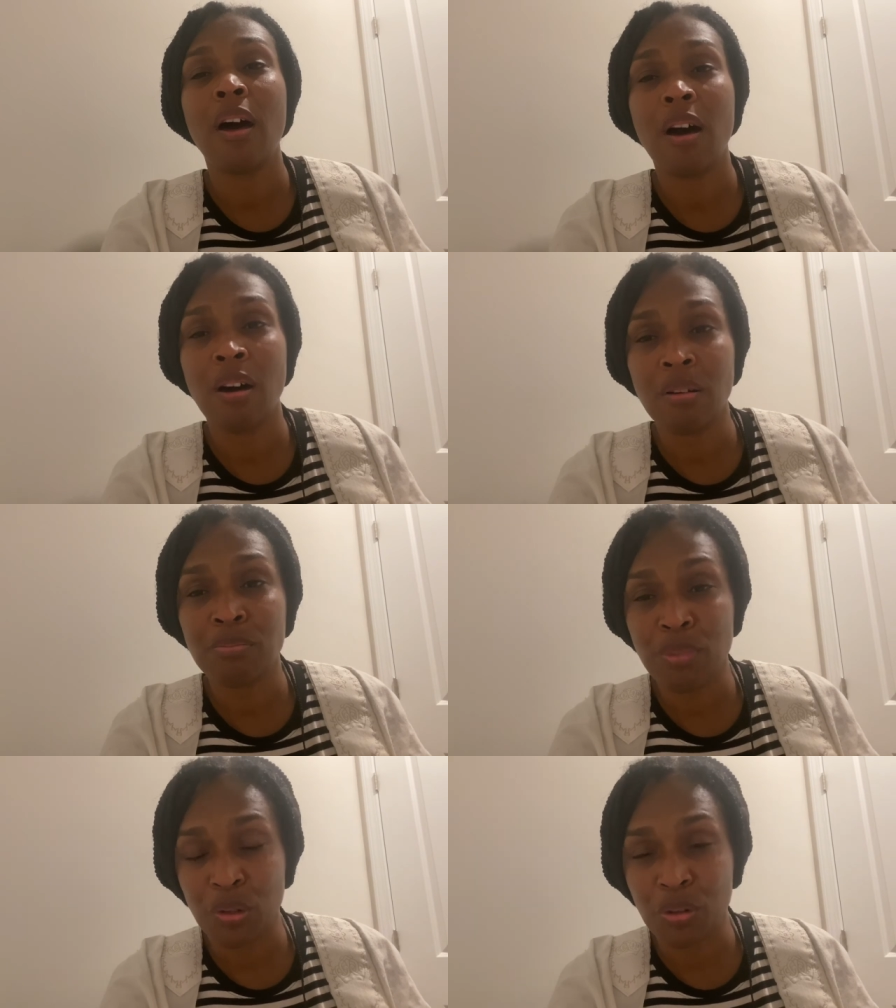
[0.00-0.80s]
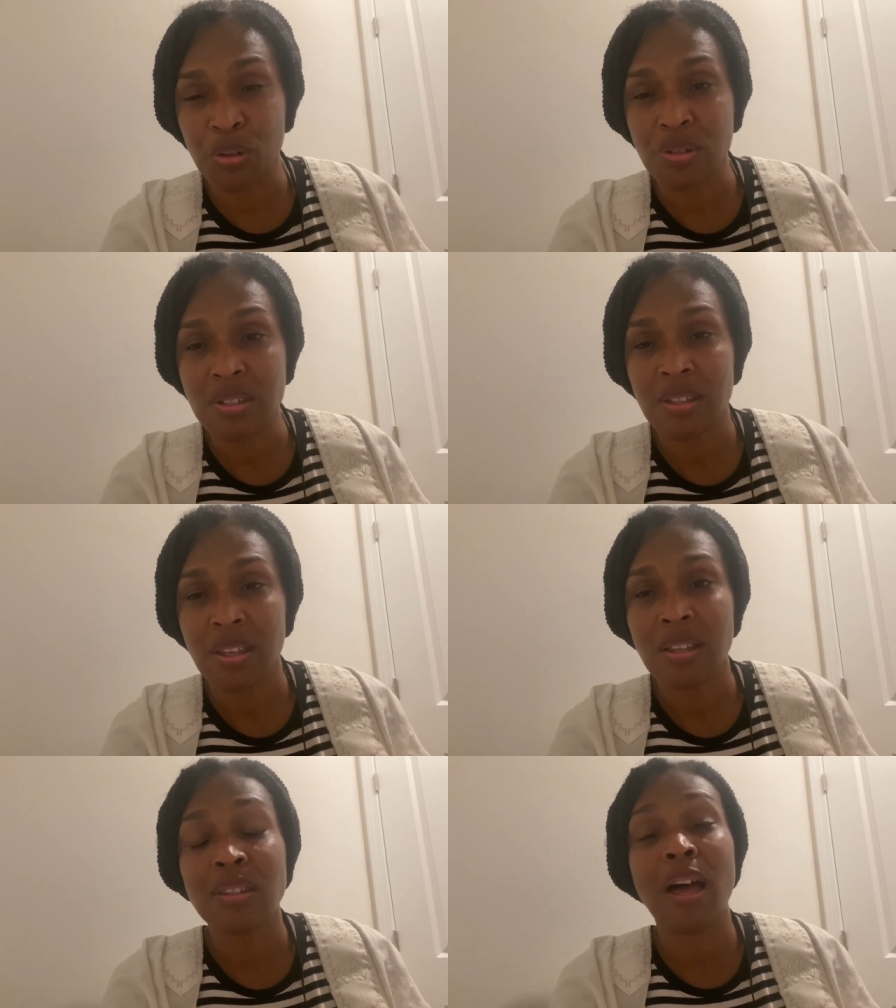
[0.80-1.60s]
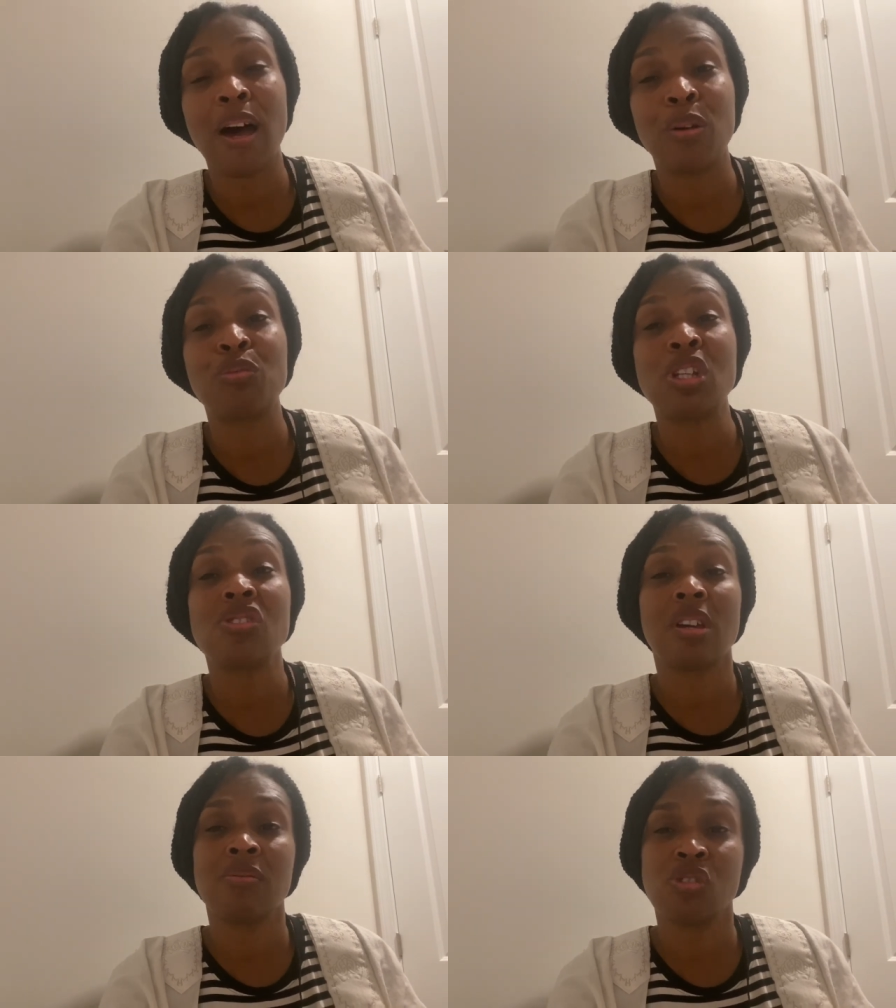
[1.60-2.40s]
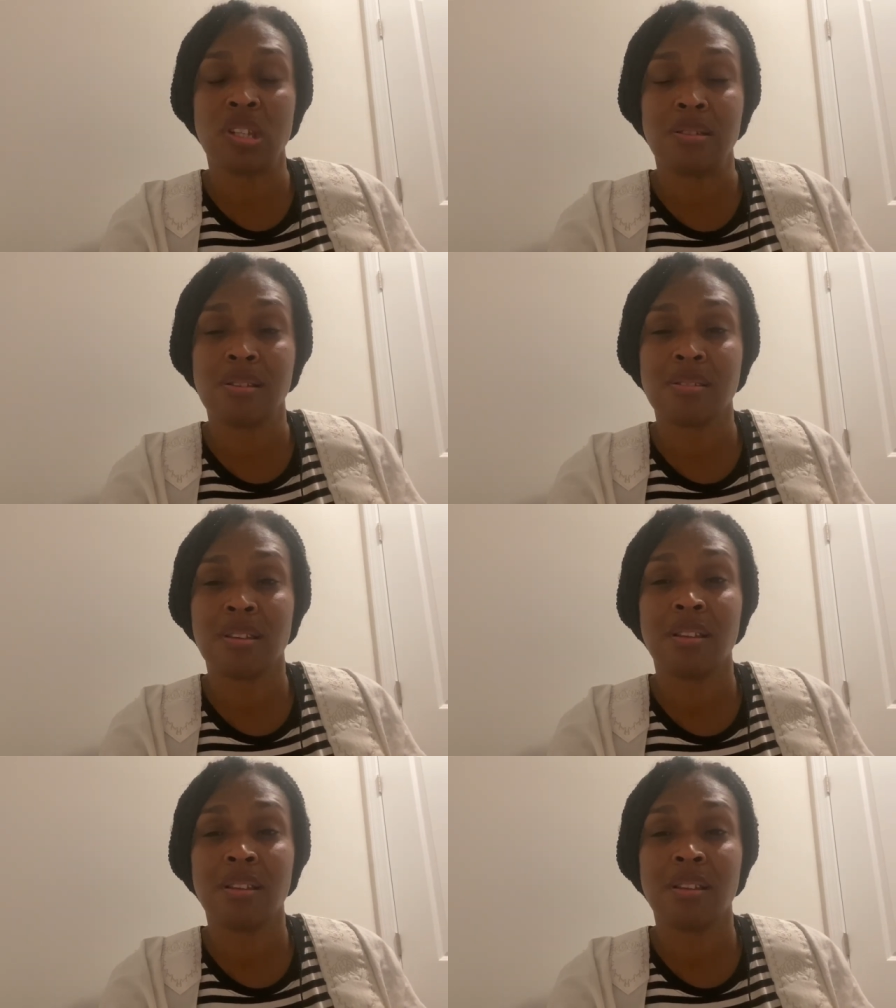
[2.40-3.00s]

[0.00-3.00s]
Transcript: of Miracles, the outreach of Jesus.